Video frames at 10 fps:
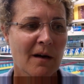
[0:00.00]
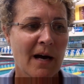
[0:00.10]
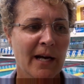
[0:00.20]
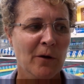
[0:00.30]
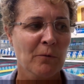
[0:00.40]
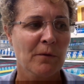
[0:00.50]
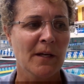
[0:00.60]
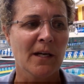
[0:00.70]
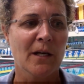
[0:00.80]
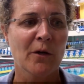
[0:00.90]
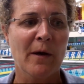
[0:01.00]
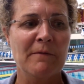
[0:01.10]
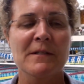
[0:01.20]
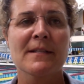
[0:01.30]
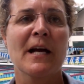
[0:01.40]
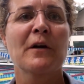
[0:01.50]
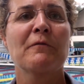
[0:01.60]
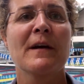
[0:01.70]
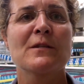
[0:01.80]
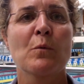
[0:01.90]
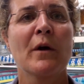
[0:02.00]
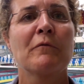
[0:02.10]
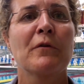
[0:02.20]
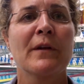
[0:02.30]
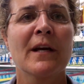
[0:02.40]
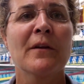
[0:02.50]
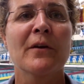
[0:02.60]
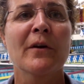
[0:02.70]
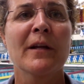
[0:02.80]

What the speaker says: I don't think you have to sacrifice one for the other.